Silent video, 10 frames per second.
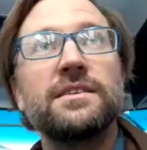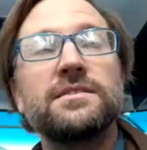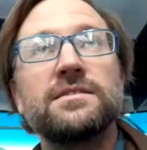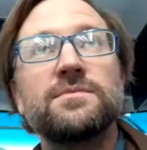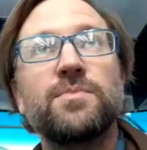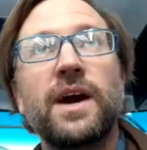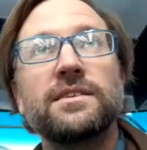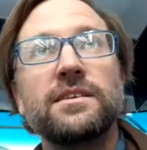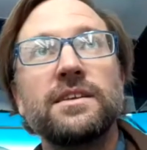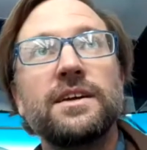This is
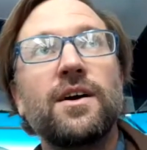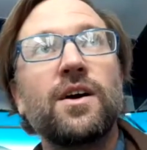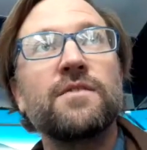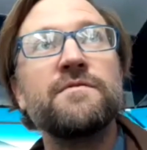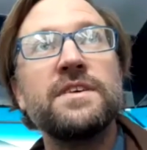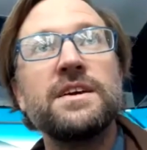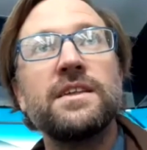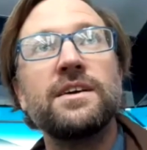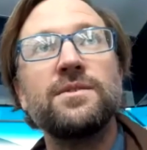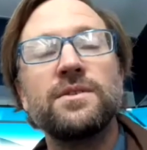practically an RV
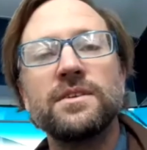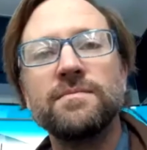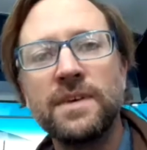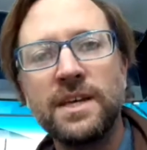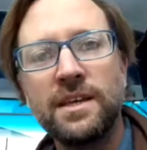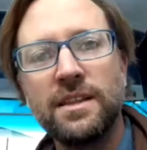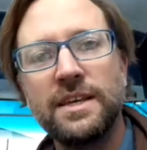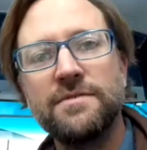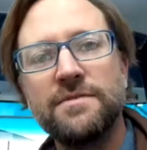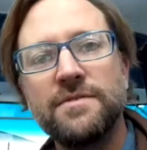that you could
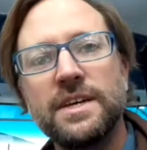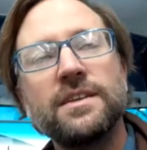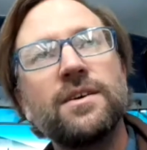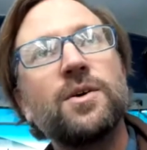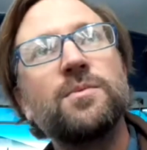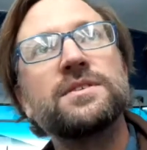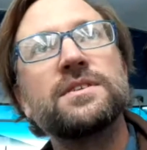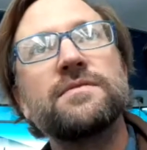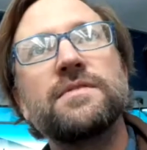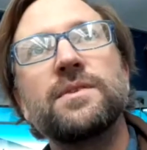live in
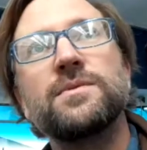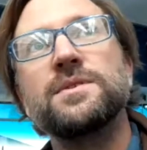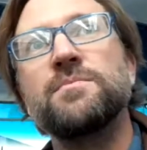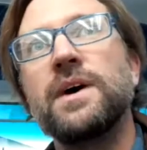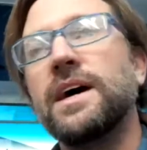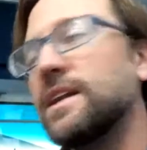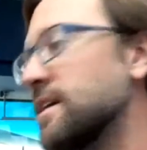almost if there was a bed.